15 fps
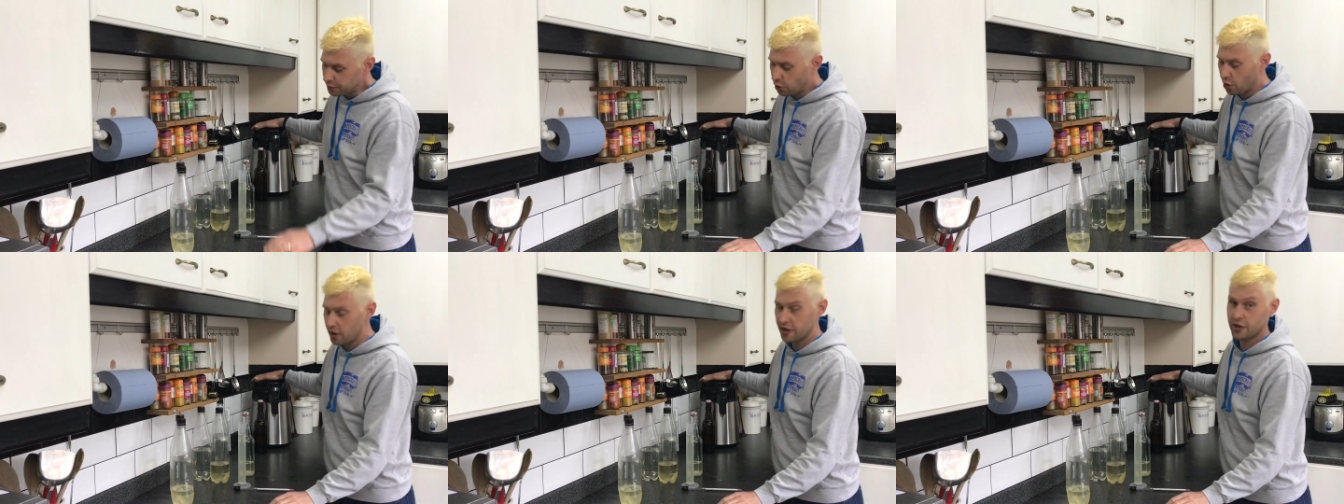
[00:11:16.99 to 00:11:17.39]

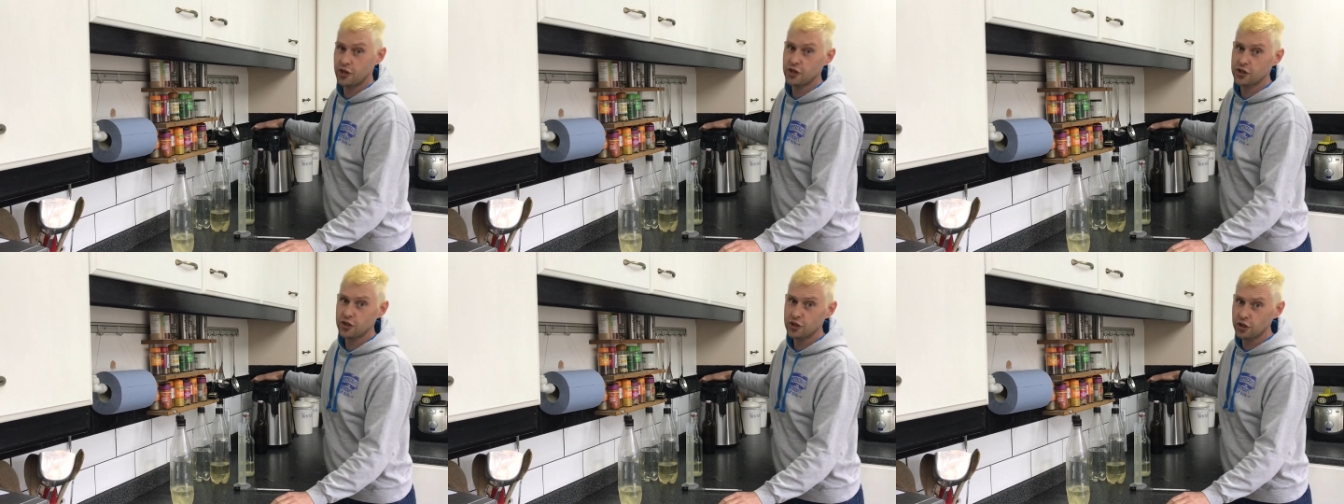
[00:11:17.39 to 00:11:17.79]
or
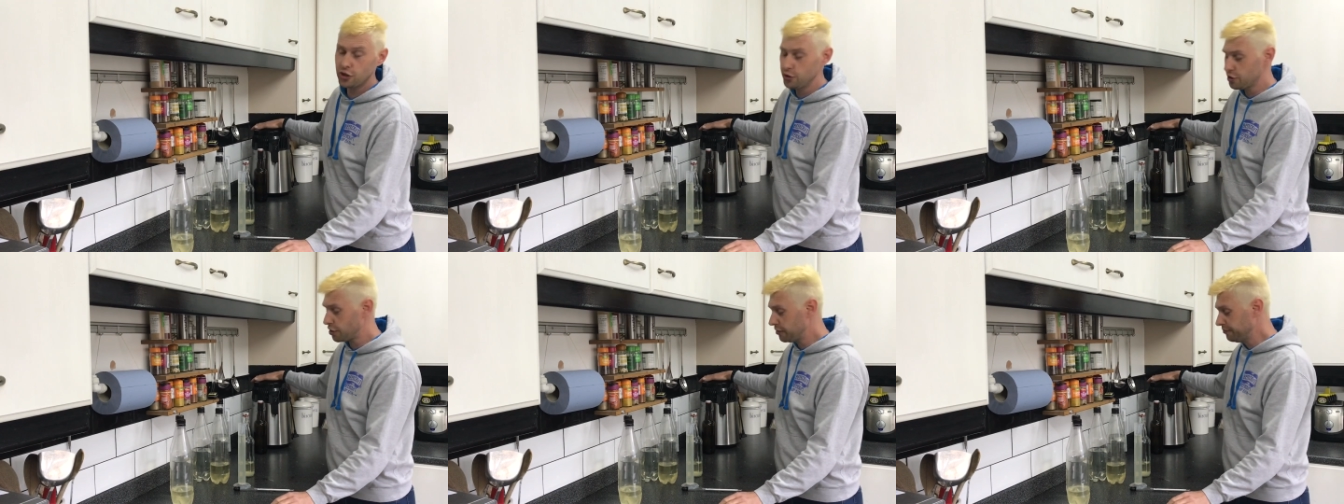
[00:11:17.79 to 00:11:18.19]
good
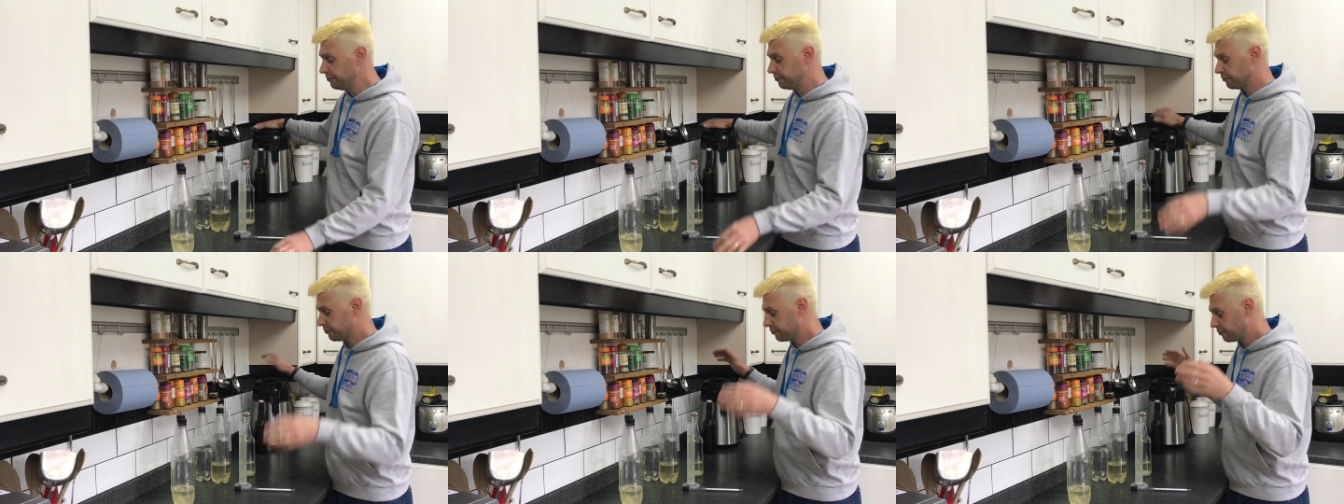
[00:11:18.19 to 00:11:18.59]
conclusion,
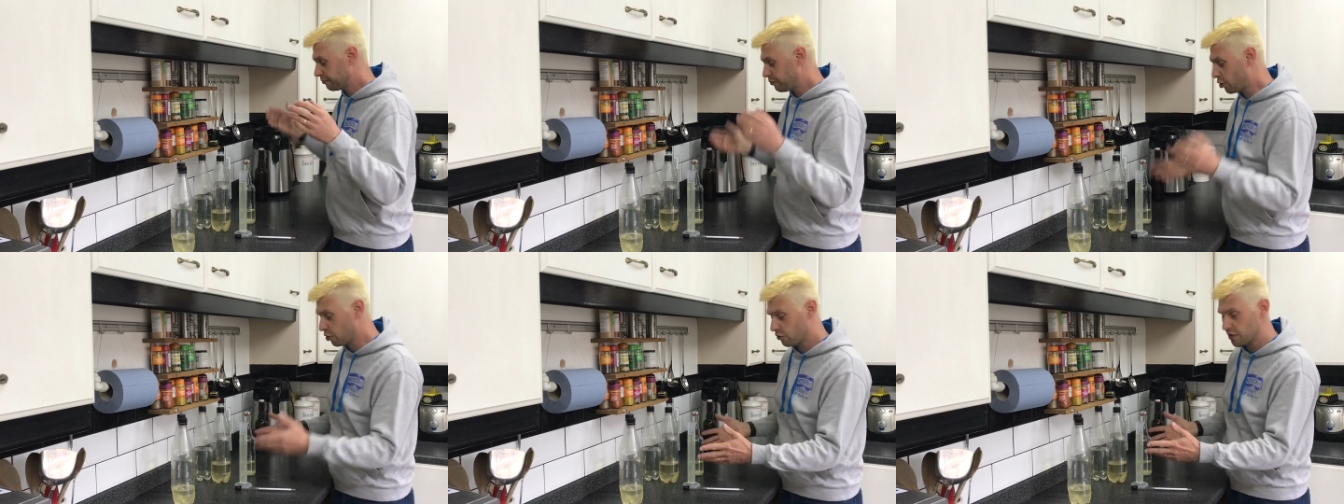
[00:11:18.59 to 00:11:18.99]

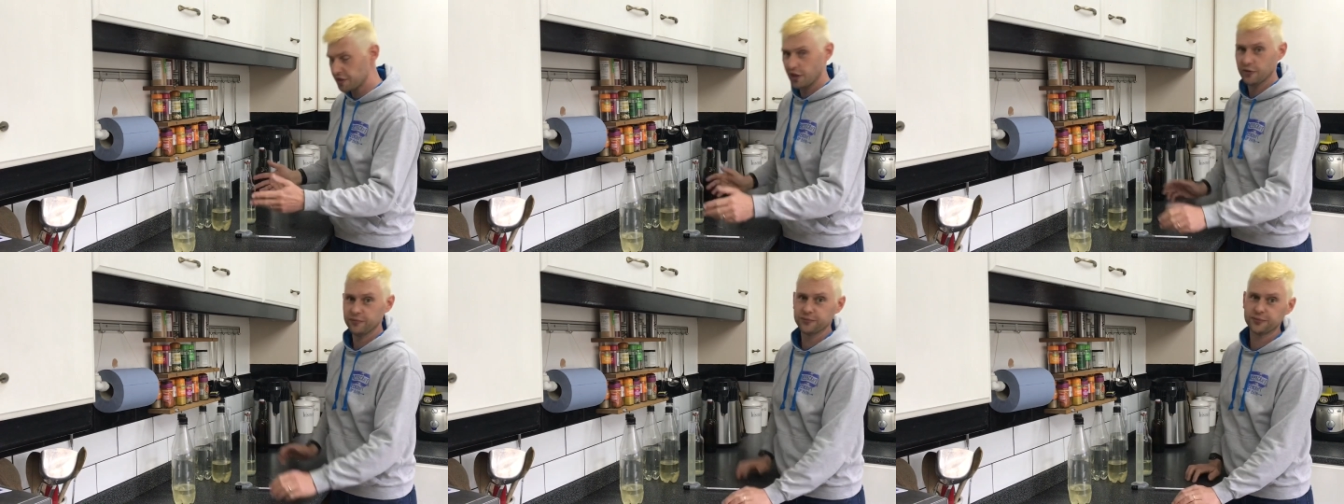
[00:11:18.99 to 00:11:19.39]
poor
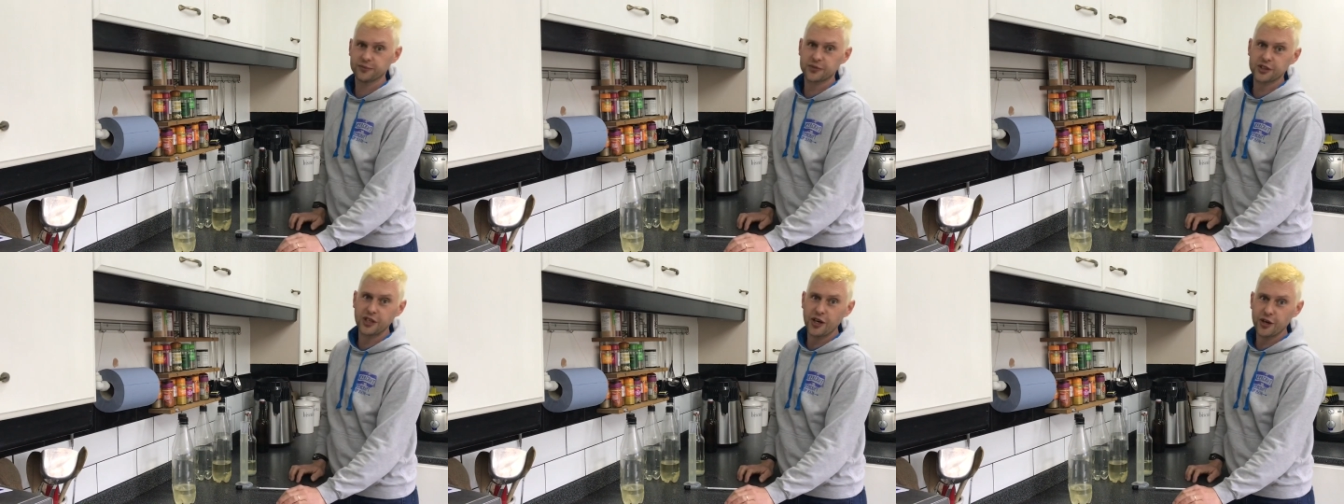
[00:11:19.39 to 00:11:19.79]
result.
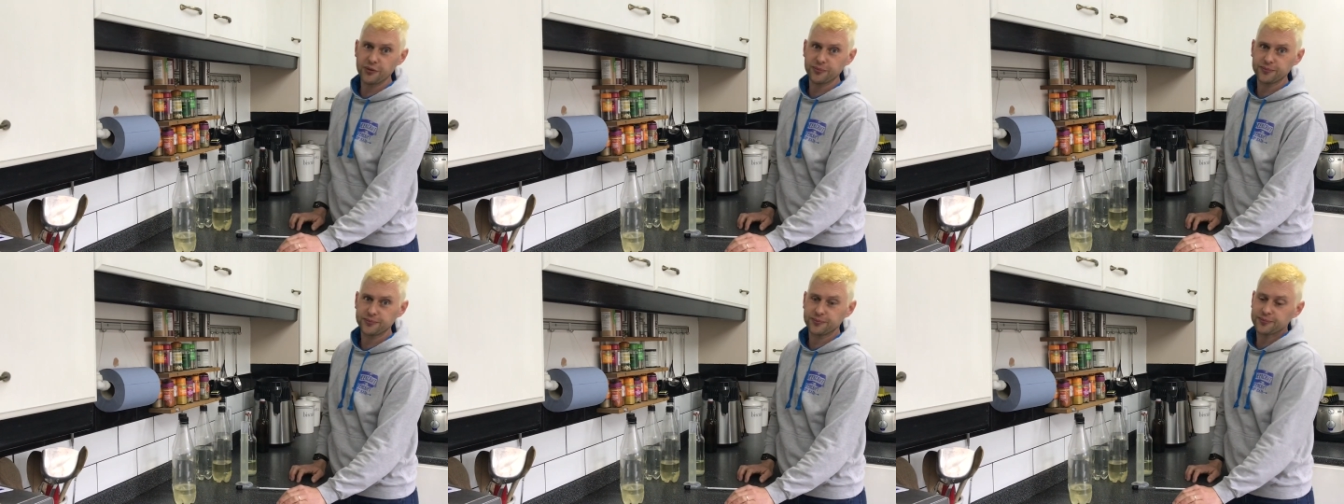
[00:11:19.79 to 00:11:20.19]
So,
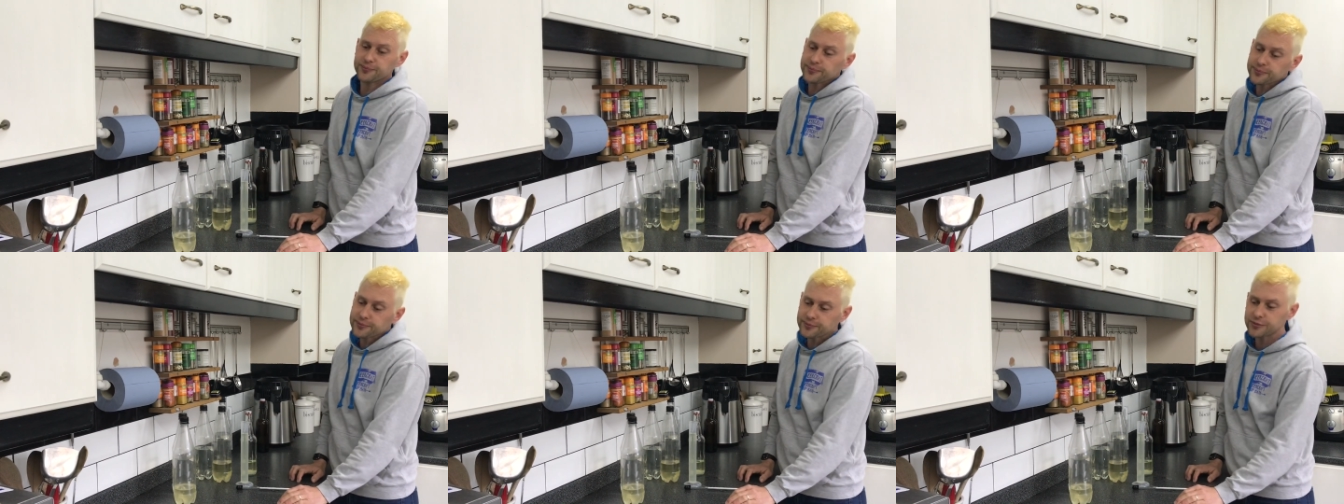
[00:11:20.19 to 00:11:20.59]

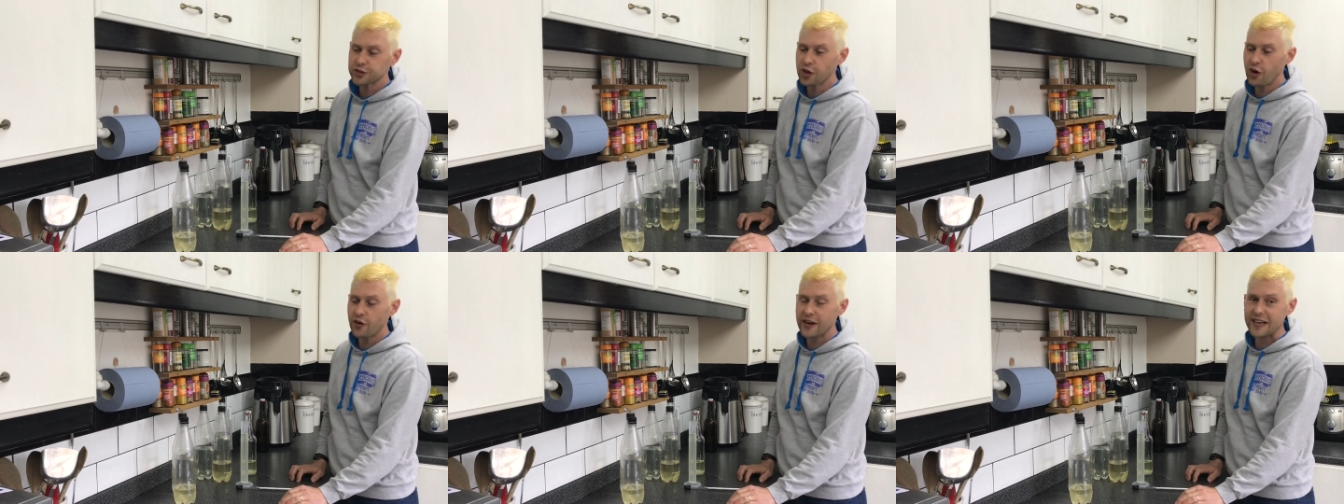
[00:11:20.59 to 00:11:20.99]

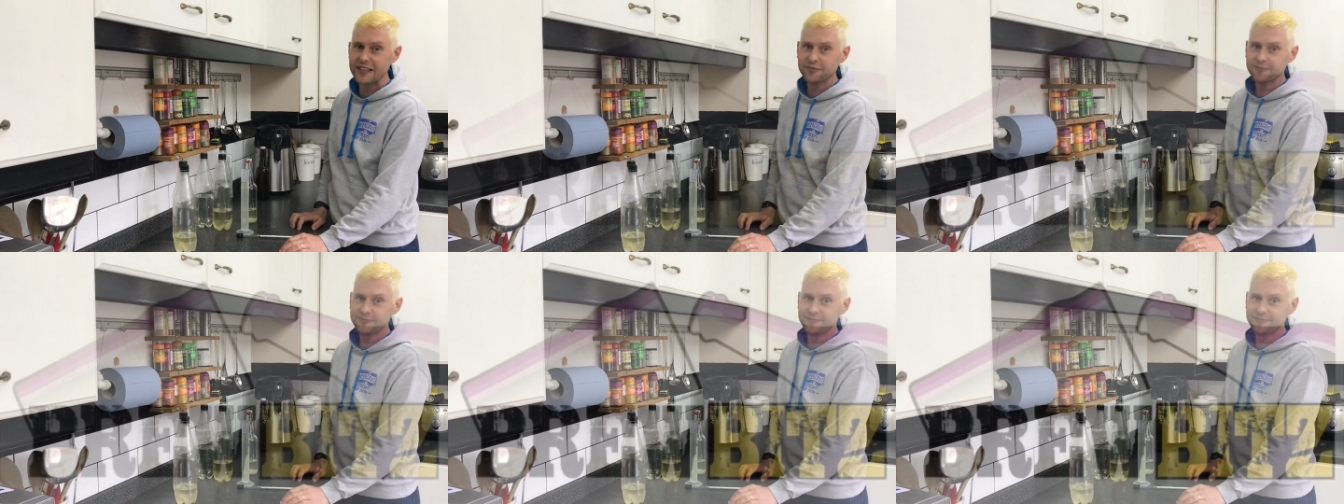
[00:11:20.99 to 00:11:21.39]
sorry.